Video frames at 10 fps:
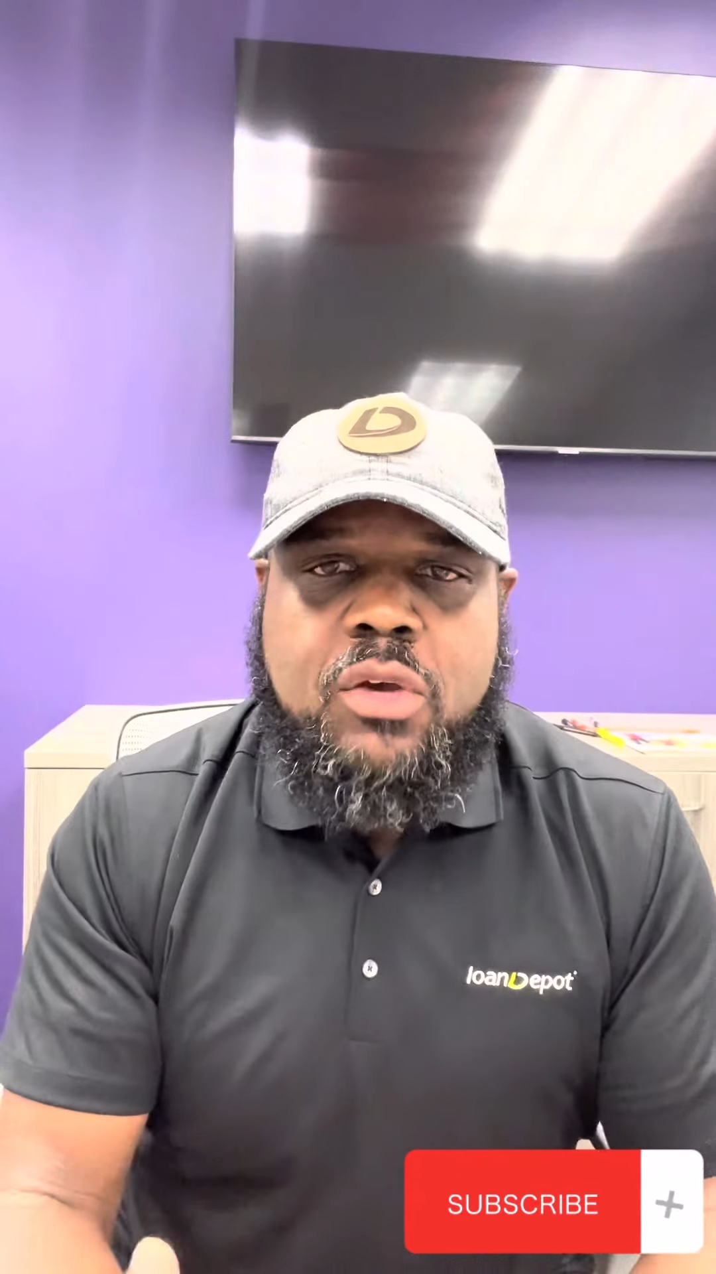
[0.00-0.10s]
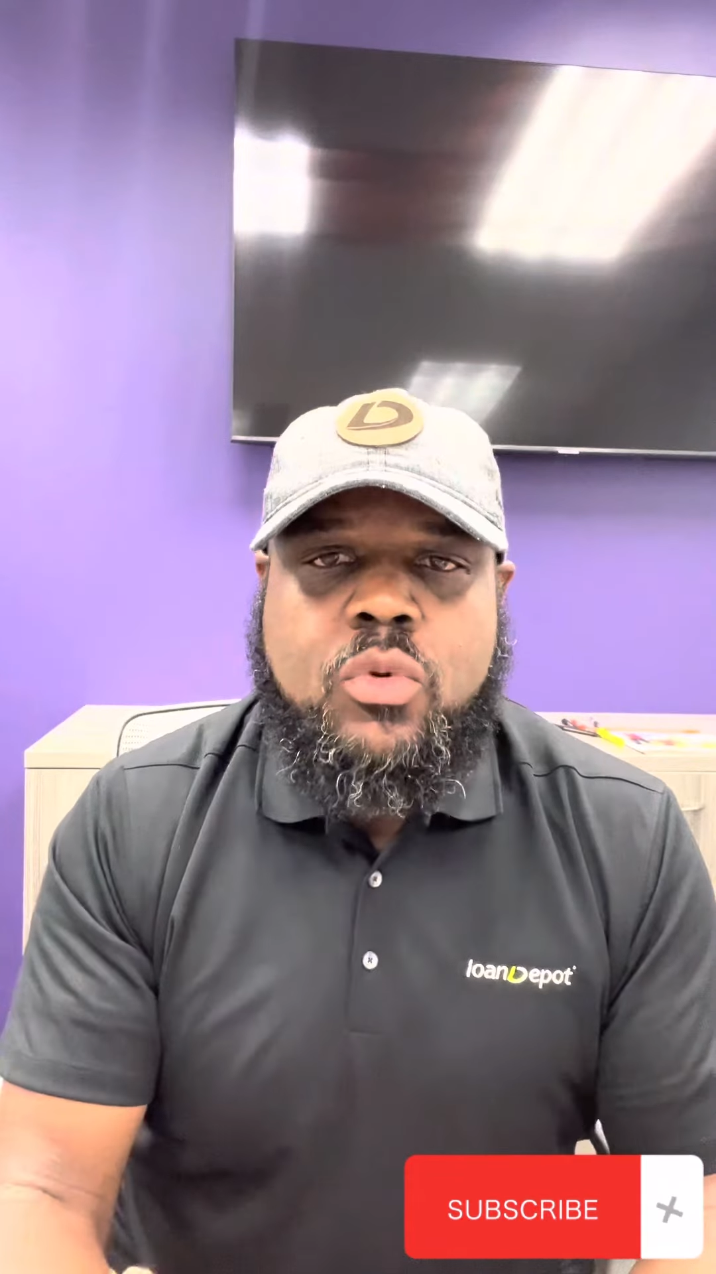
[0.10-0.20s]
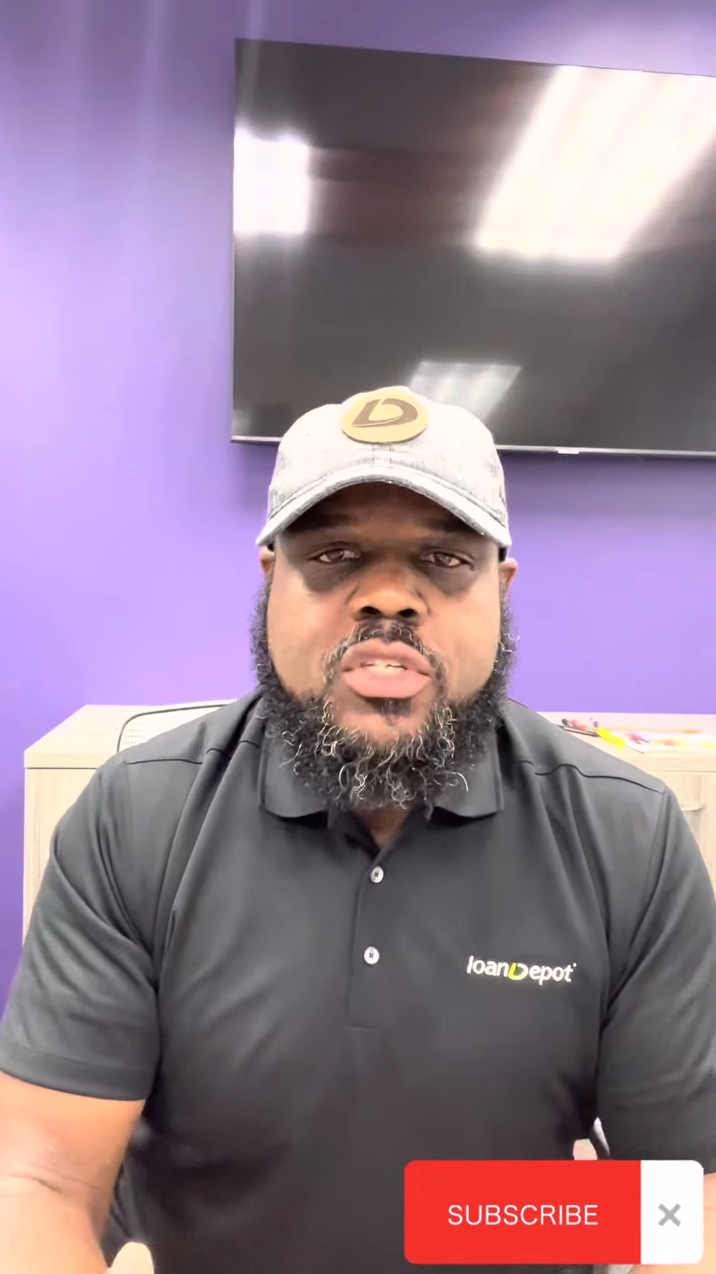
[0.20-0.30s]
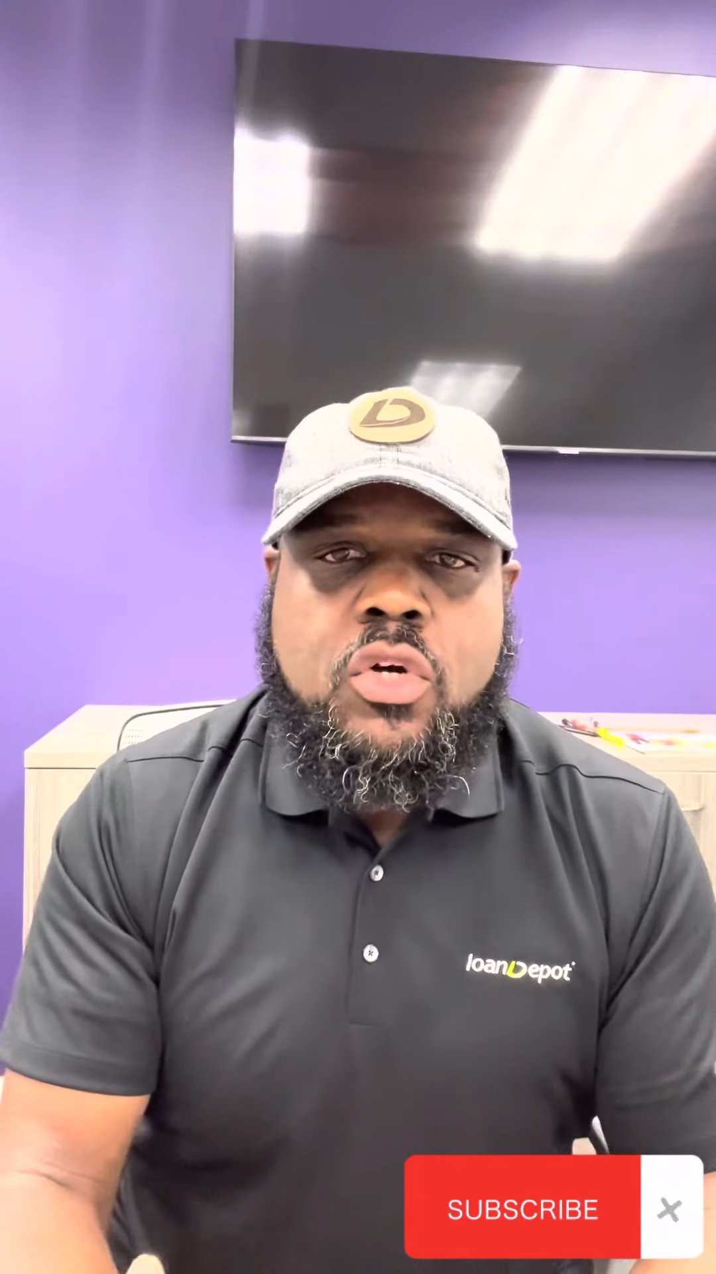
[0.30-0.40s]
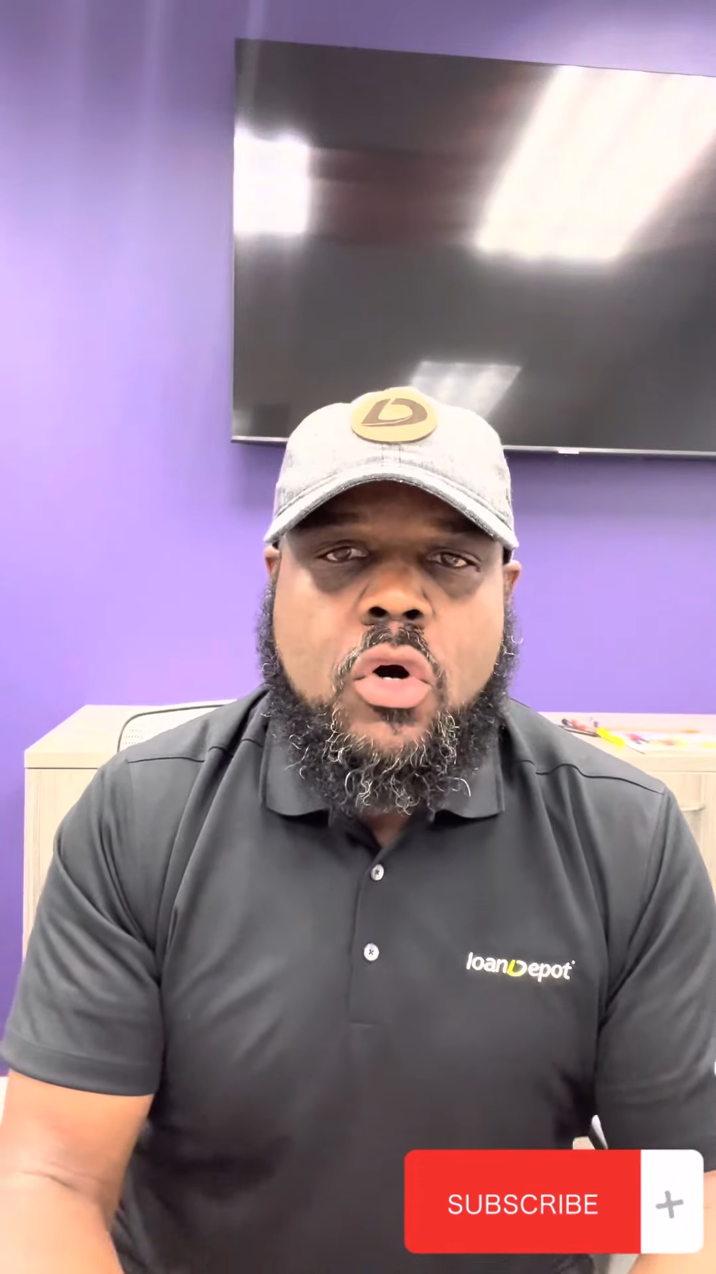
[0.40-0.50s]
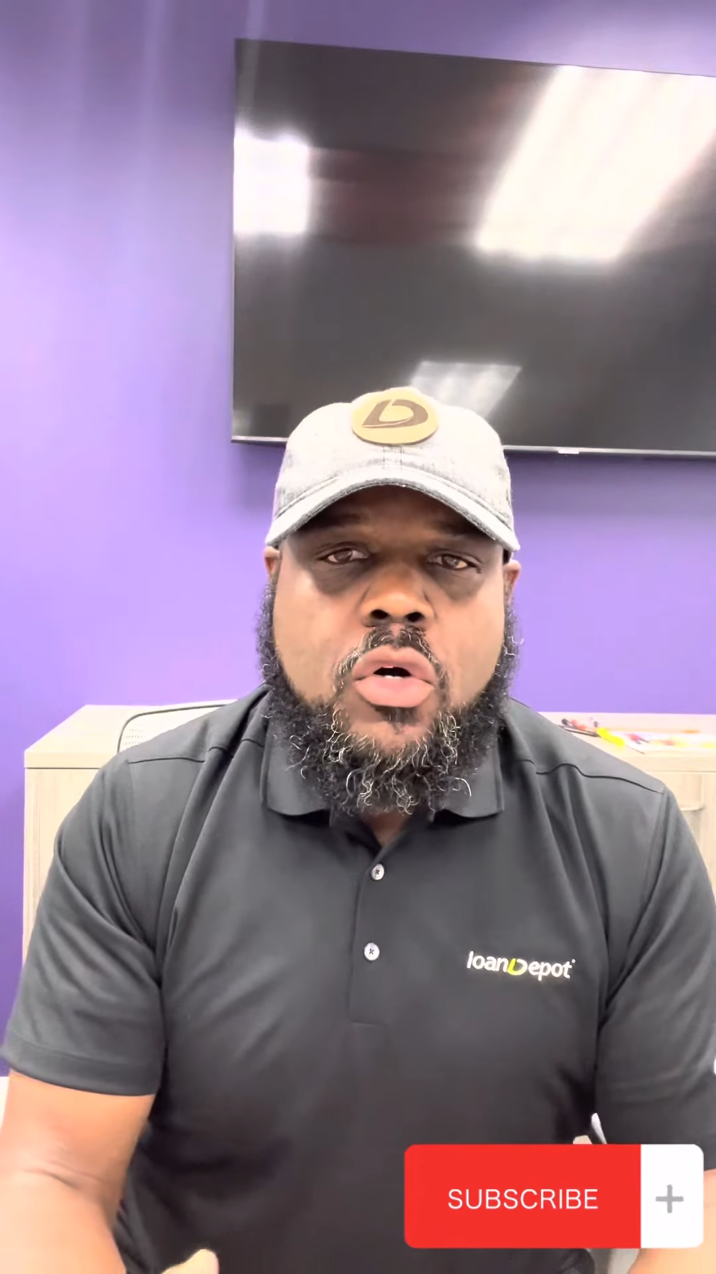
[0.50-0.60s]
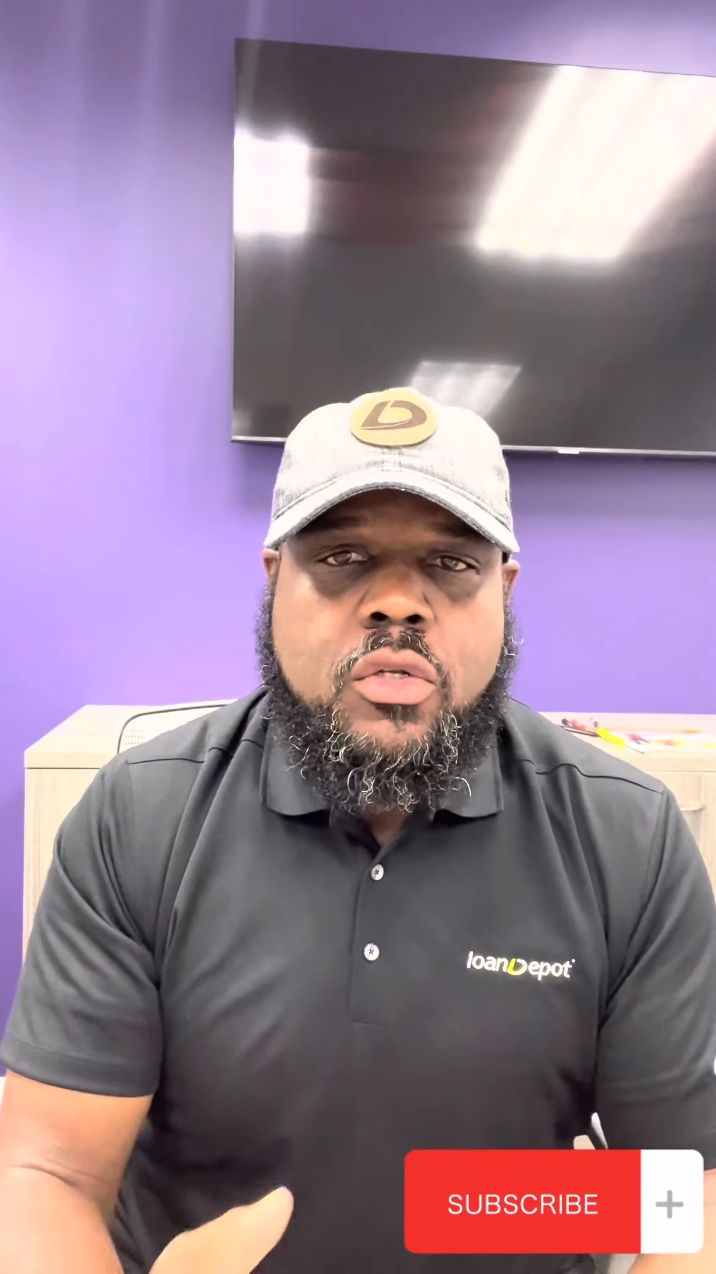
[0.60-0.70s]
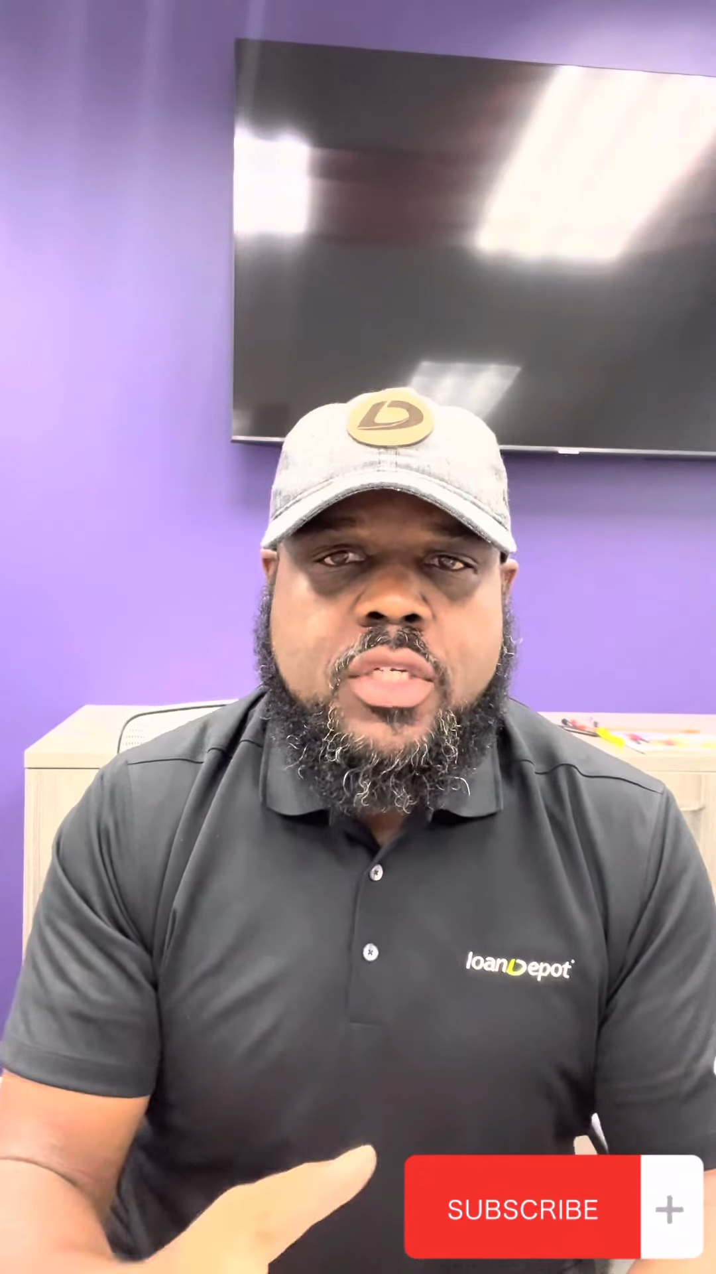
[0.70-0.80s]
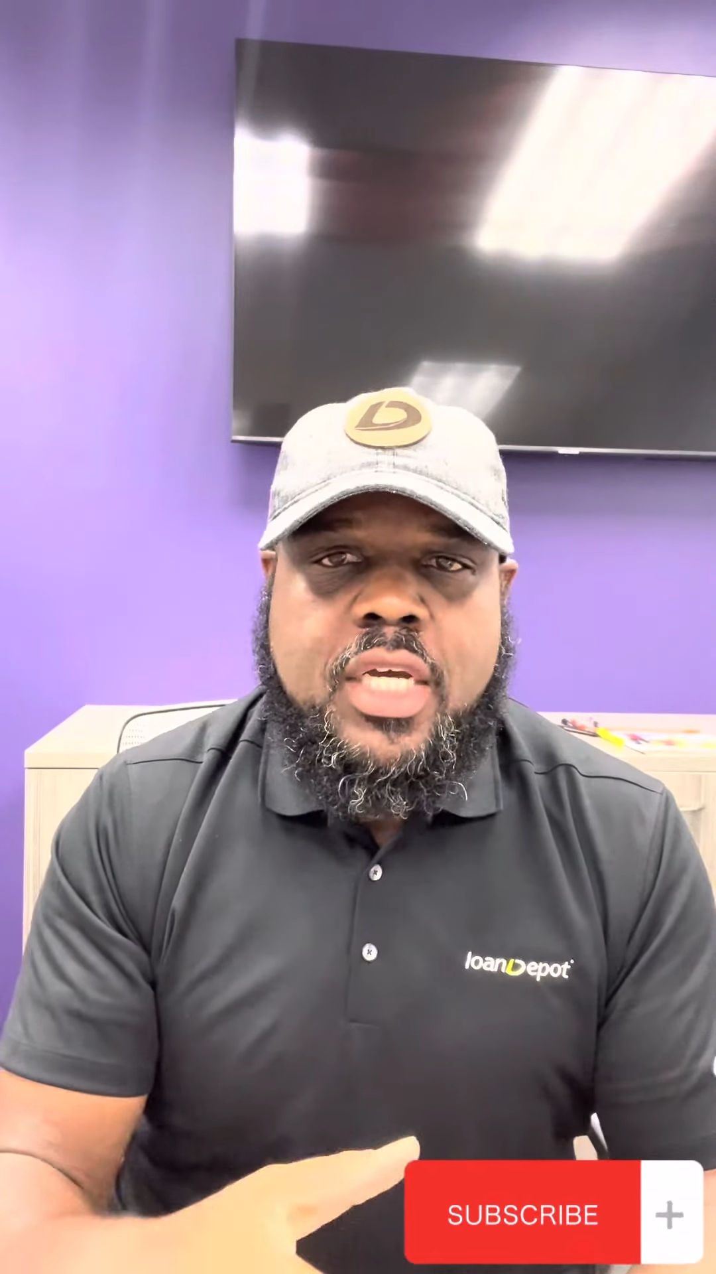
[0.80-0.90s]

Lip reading: what's called,